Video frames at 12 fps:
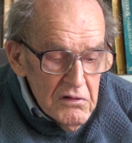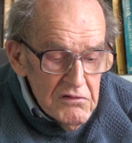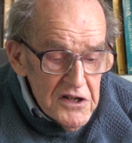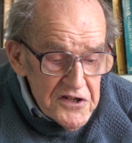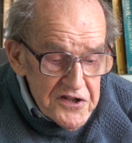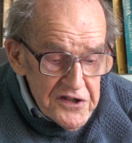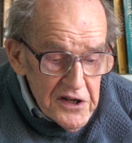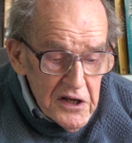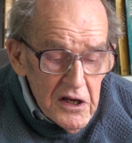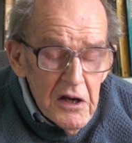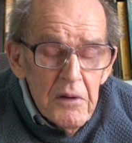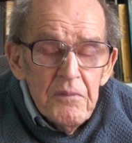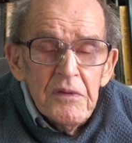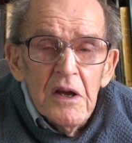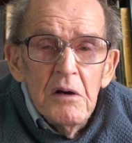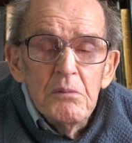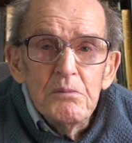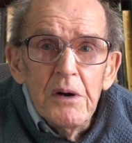reasoning
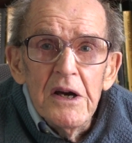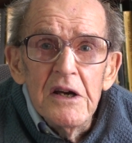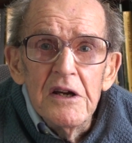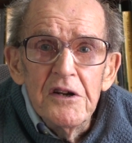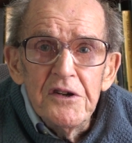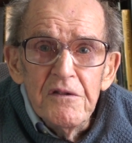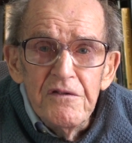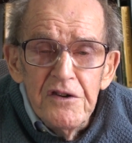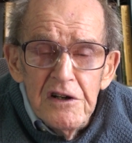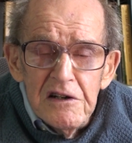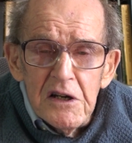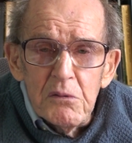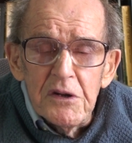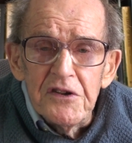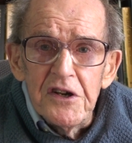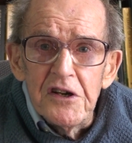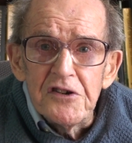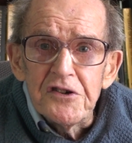by interfering with
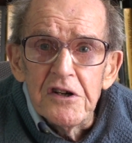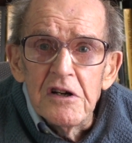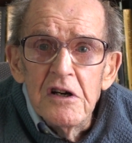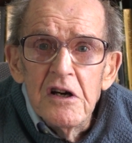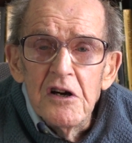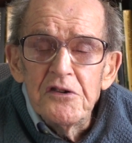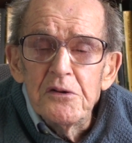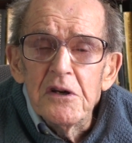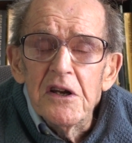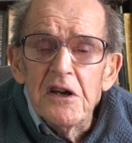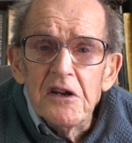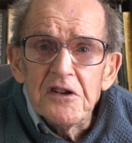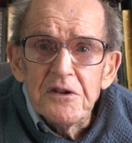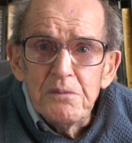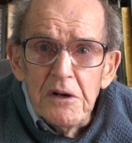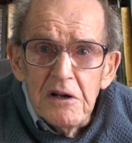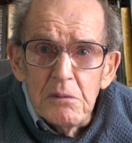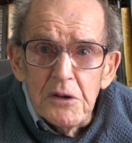nature and doing an
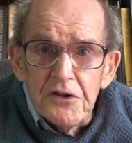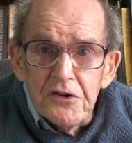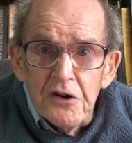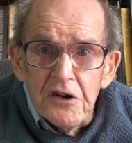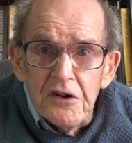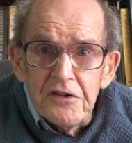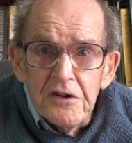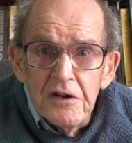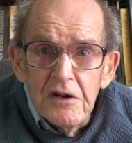experiment on it.